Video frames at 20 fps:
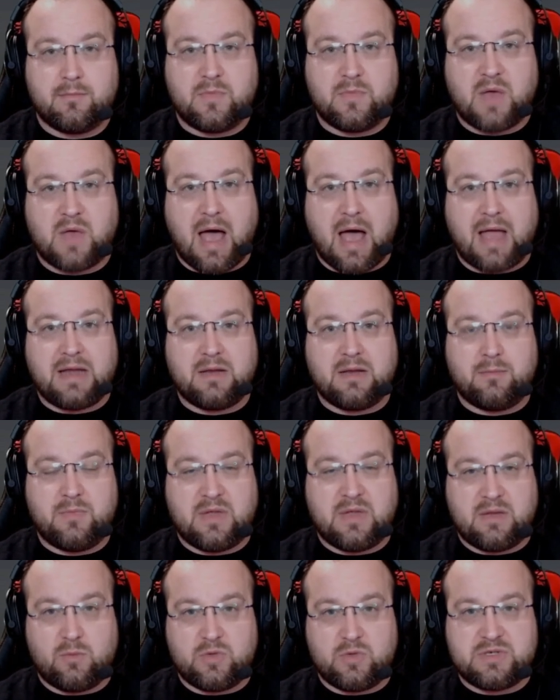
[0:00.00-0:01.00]
the item
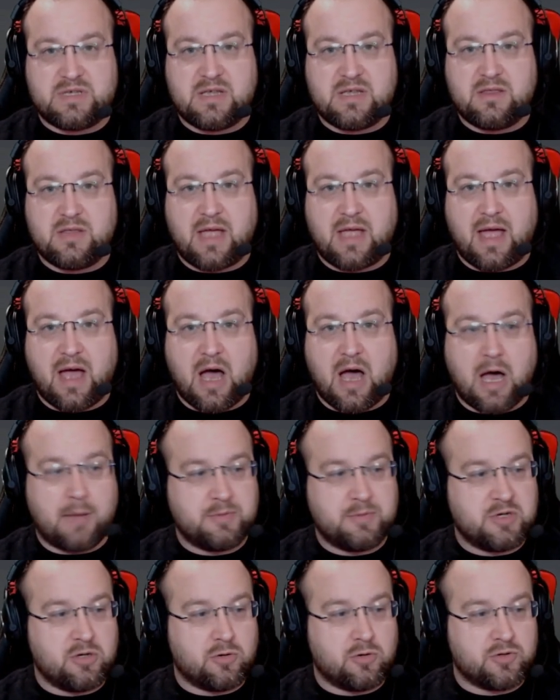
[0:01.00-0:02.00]
that was in that
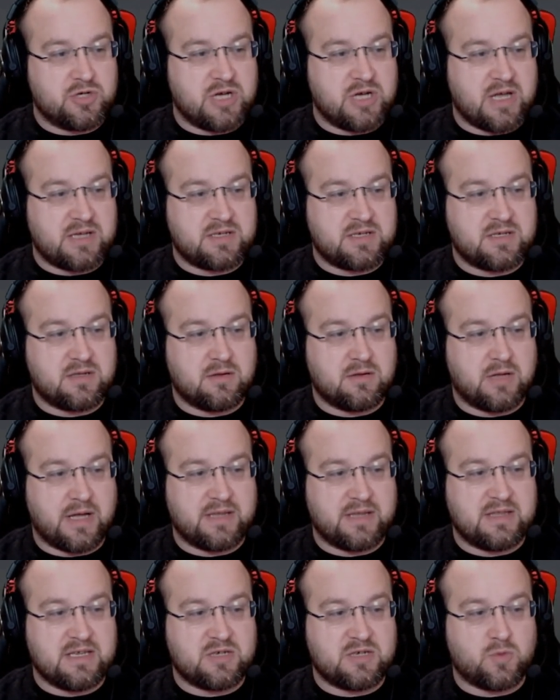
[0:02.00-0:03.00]
optional chest,
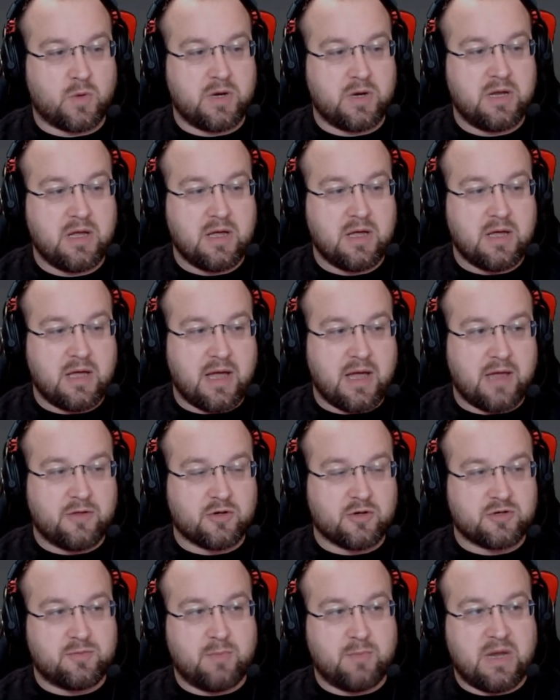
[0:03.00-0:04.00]
like this one, and
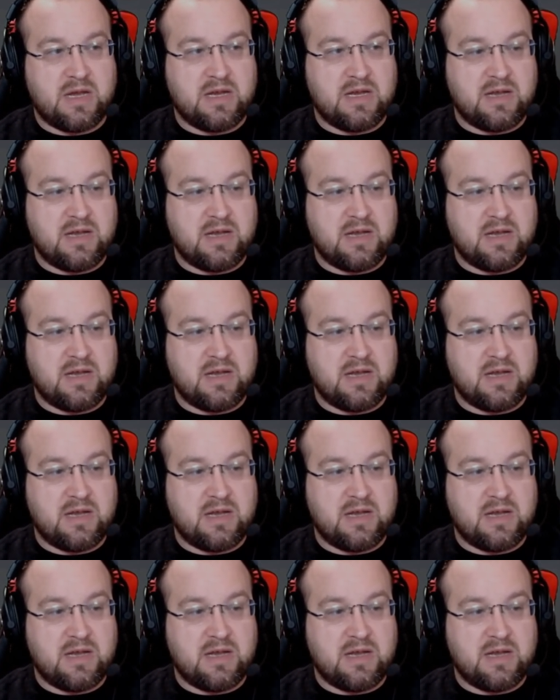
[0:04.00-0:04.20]
there's many